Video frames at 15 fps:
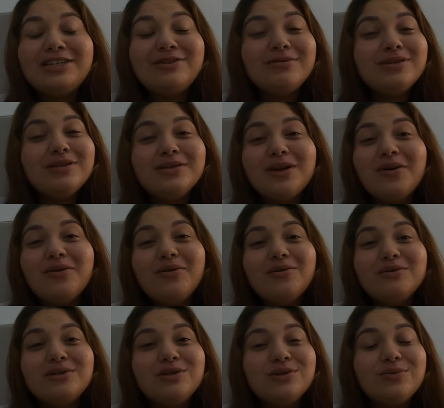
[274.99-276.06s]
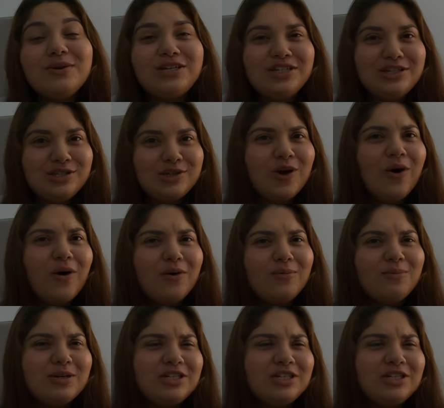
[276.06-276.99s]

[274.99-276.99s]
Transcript: She was so sweet. She's tall.